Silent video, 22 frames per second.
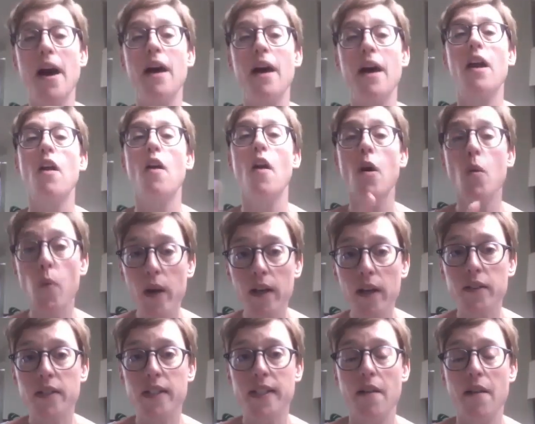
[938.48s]
and I
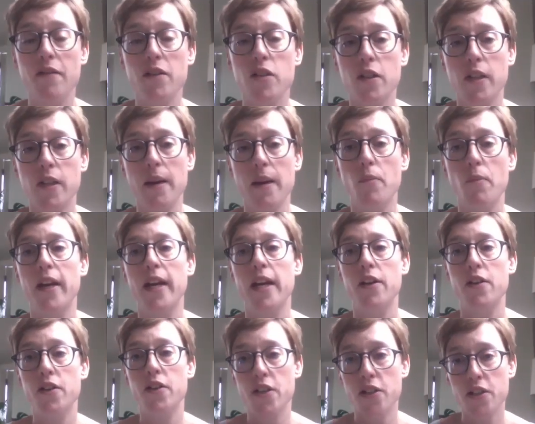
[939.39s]
will just have a skim
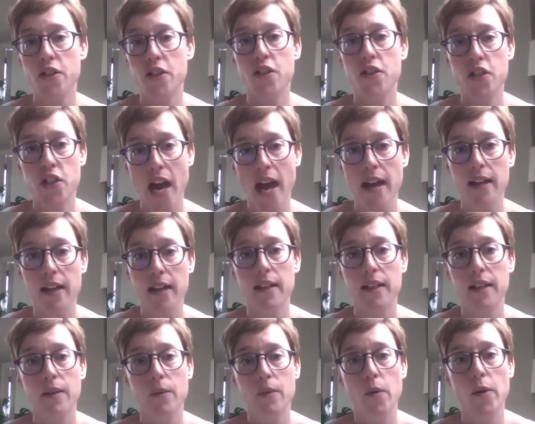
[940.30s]
read just to check
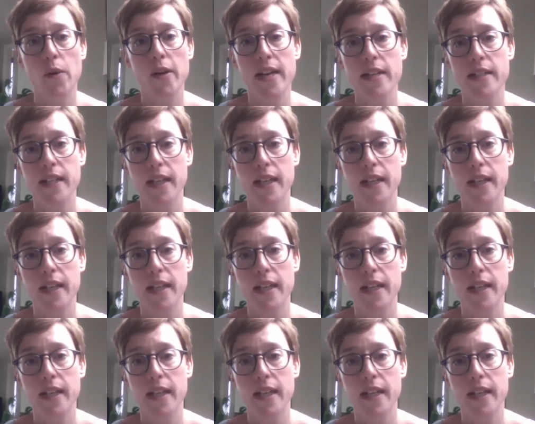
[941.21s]
what it is.